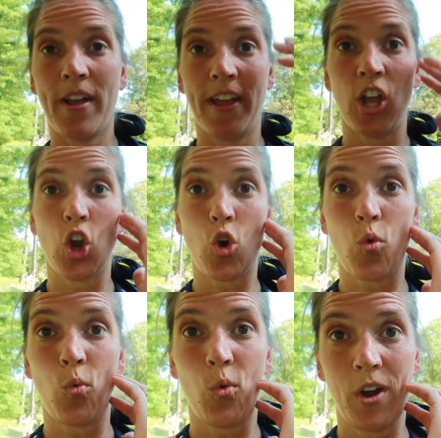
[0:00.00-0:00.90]
Okay,
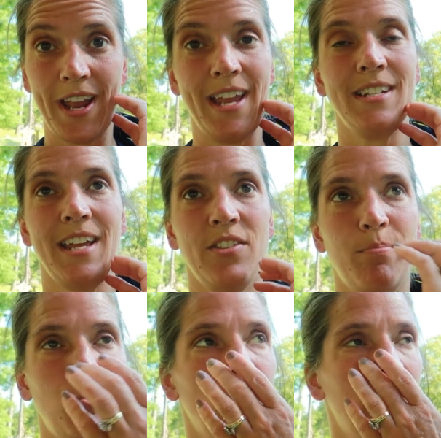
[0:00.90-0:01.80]
great day at the
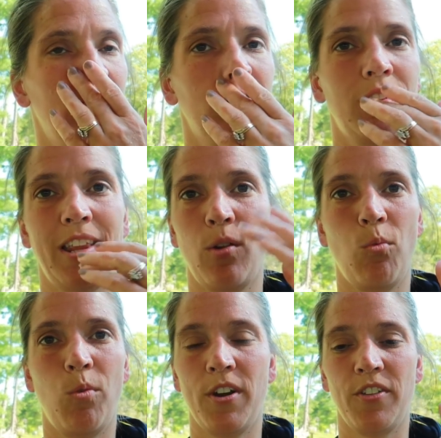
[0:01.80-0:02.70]
pool. Like
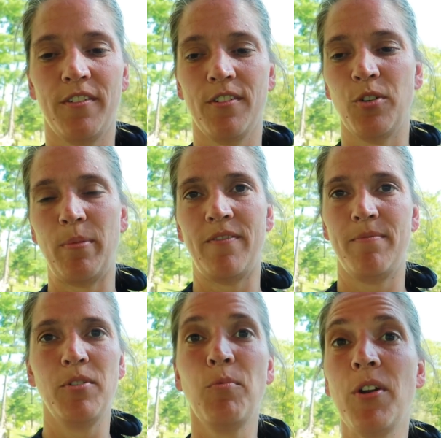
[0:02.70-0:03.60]
one other group of,
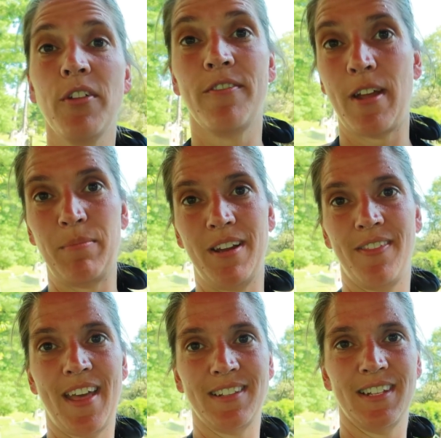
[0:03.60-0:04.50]
no, one other family here,
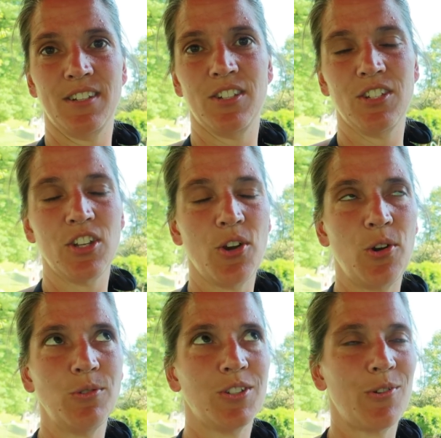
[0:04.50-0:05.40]
that's it.
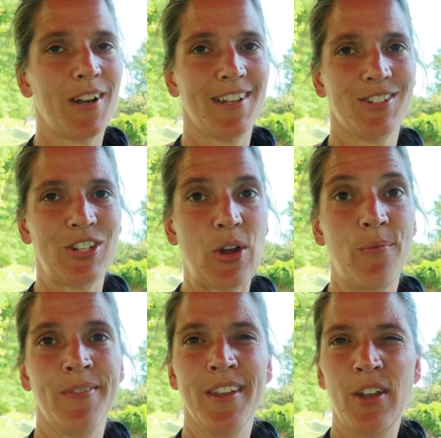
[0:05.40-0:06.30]
So, so nice.
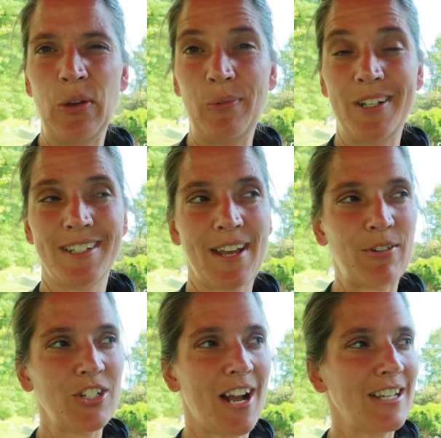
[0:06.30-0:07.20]
So we just had,
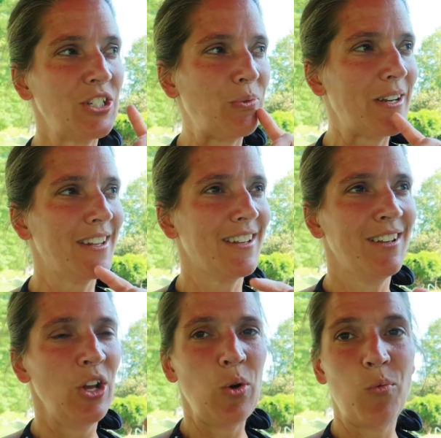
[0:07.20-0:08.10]
we're talking to one of the
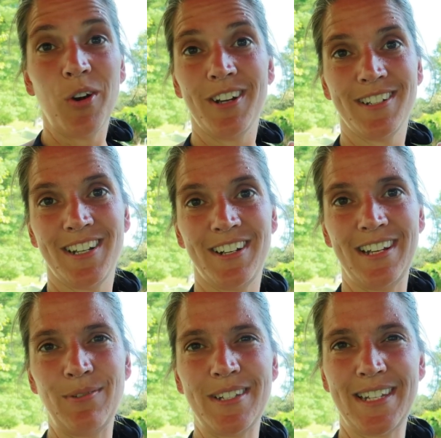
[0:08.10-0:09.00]
workers here and
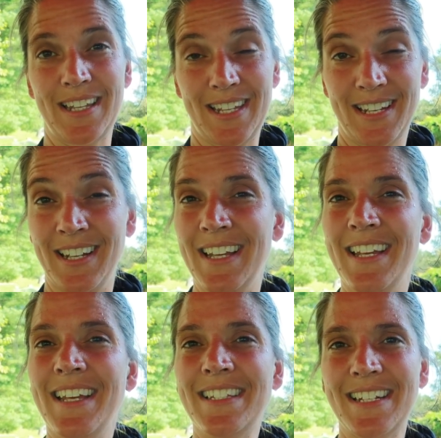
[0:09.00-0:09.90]
he was saying that
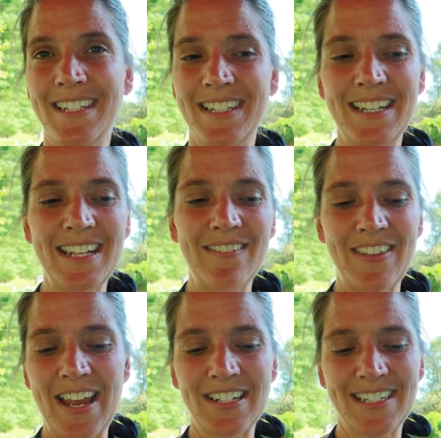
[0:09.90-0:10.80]
he's gonna see if
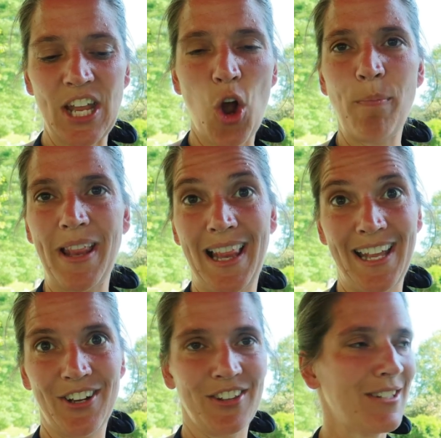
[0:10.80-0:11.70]
they are stay open
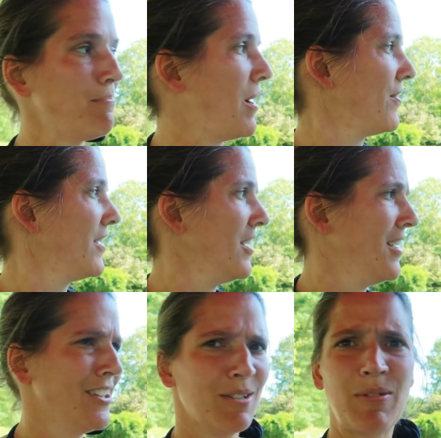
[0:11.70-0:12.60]
later this month,
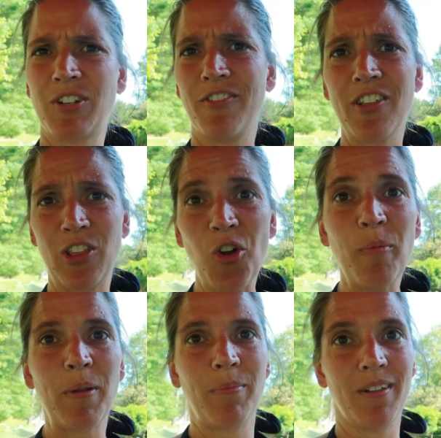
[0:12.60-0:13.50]
especially for the
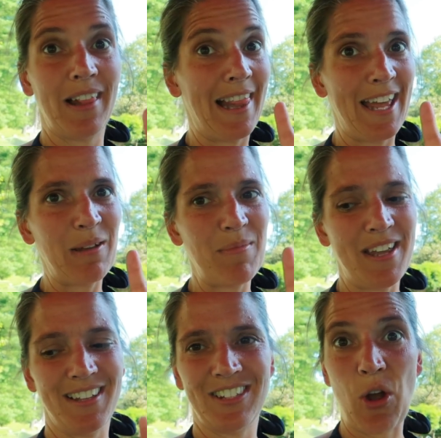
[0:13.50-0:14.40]
local people like
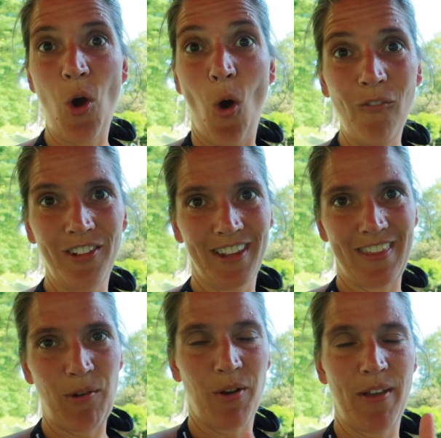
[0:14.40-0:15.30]
me. So hopefully
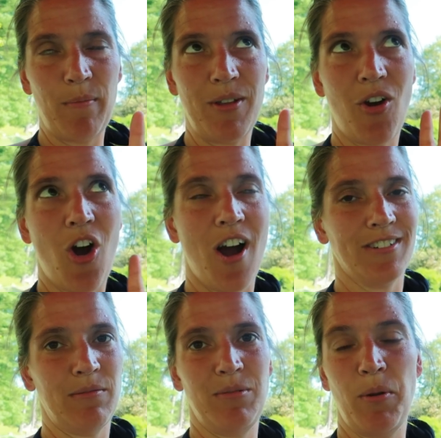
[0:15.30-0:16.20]
they will. That would be
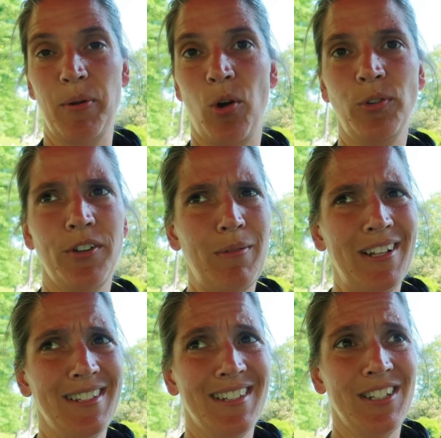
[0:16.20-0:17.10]
awesome to be open a whole nother
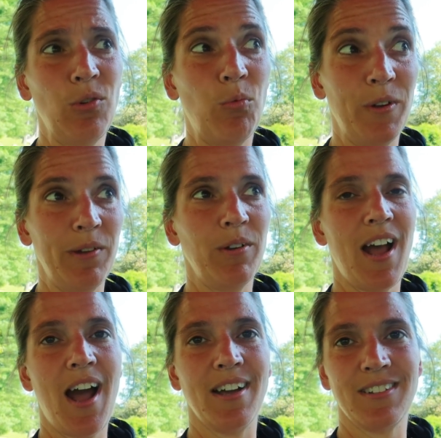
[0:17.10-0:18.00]
month because it's still really, really
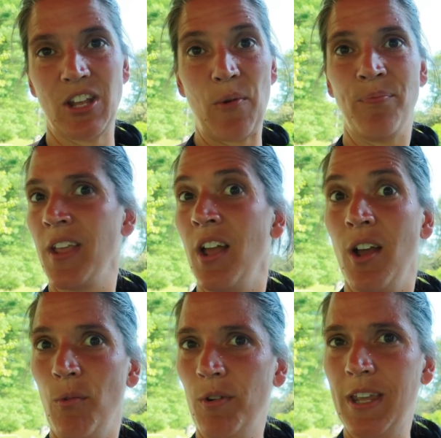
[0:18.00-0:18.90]
hot. So
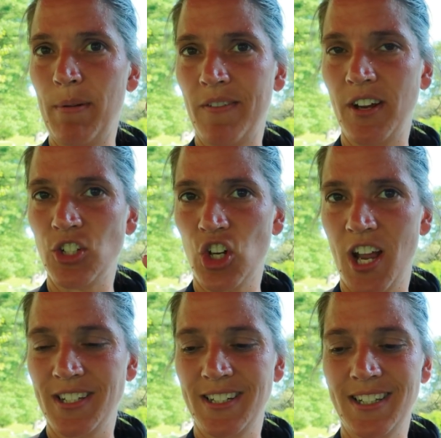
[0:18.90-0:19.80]
we'll keep our fingers
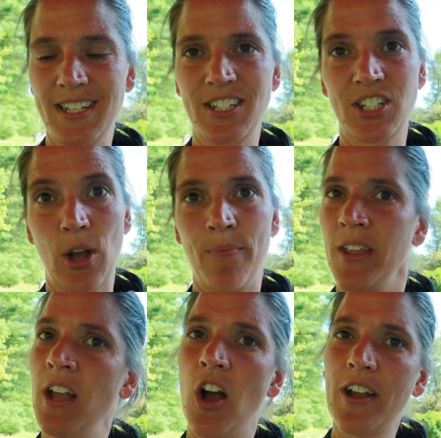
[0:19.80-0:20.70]
crossed and see. So,
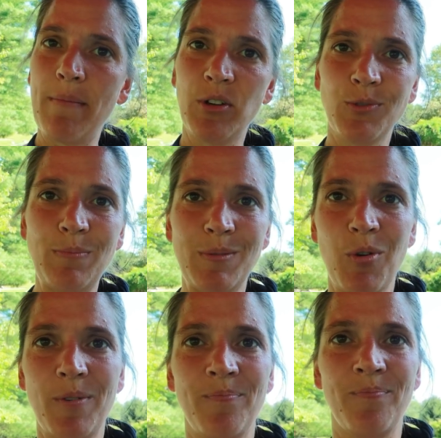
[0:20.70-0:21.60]
okay, I'm gonna go swim some more.